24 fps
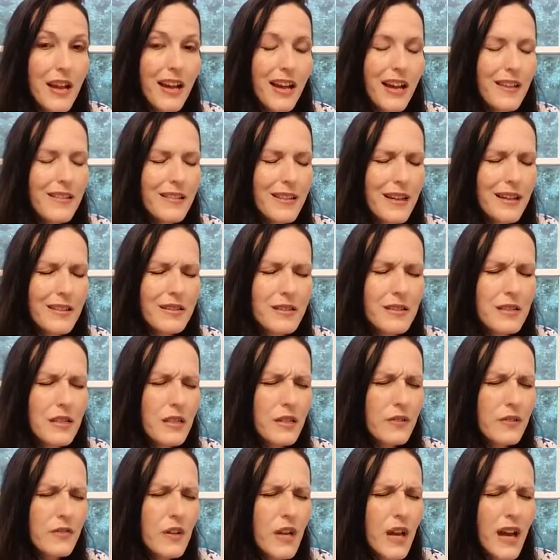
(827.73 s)
And that
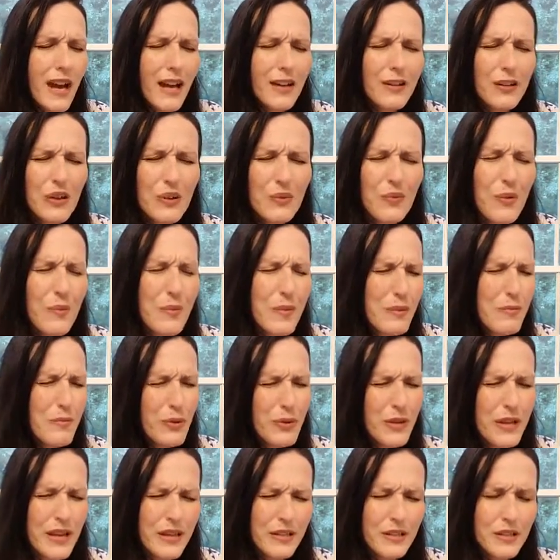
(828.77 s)
stuff, I don't remember
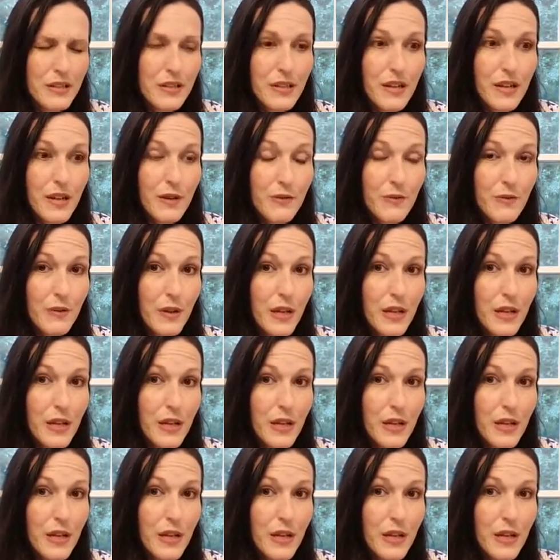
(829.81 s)
that stuff.